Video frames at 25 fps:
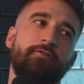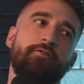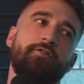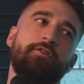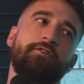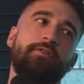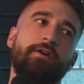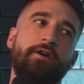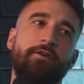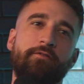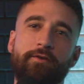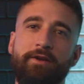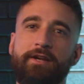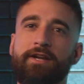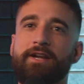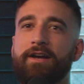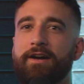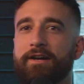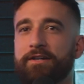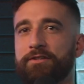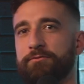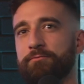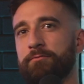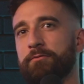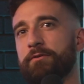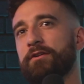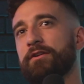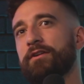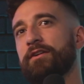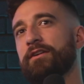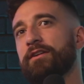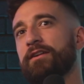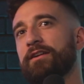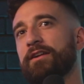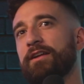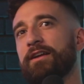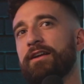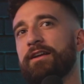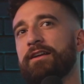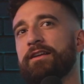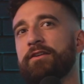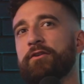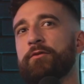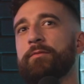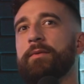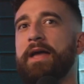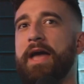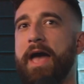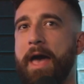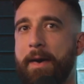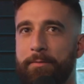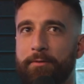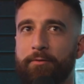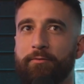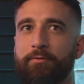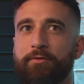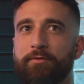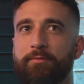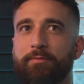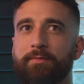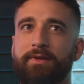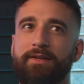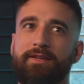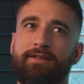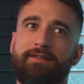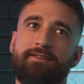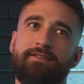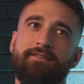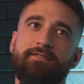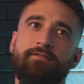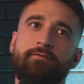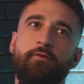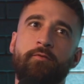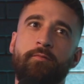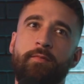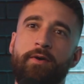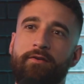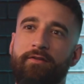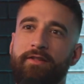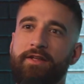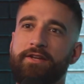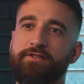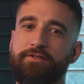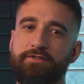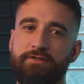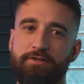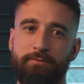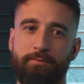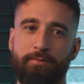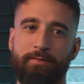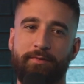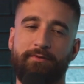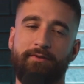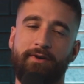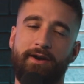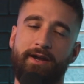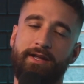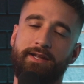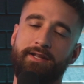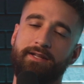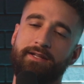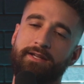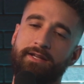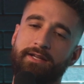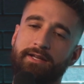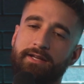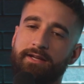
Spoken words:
Or if I read God's word, He'll be happy with me, or my relationship will be right.